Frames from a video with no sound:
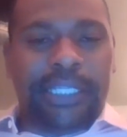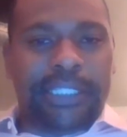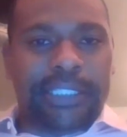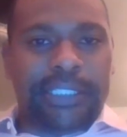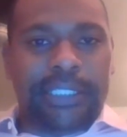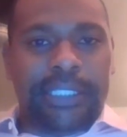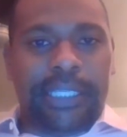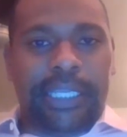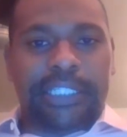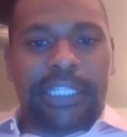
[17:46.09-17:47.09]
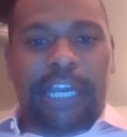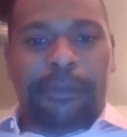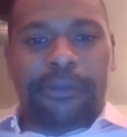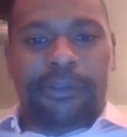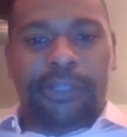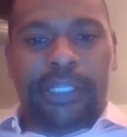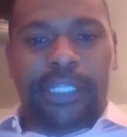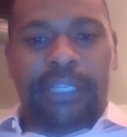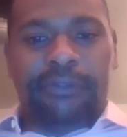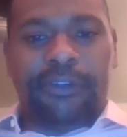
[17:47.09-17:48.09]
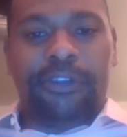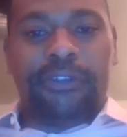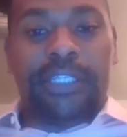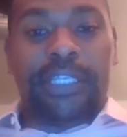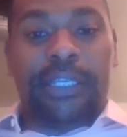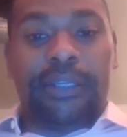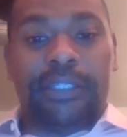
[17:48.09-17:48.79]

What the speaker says: it's an opportunity for you to